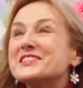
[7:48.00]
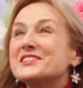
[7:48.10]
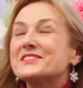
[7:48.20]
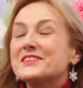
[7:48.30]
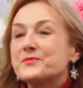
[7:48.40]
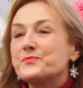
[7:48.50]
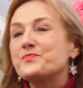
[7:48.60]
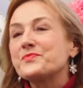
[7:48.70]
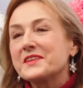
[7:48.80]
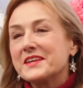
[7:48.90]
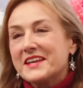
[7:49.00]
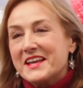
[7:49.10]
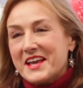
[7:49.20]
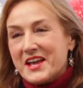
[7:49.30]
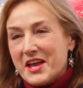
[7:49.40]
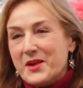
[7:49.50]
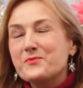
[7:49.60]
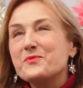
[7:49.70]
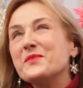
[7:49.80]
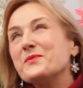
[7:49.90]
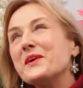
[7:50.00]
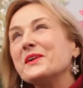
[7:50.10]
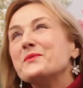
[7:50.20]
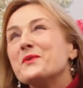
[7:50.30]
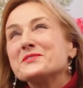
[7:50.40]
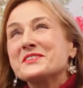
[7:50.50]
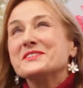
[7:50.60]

it might have been quite a bit of money in those days.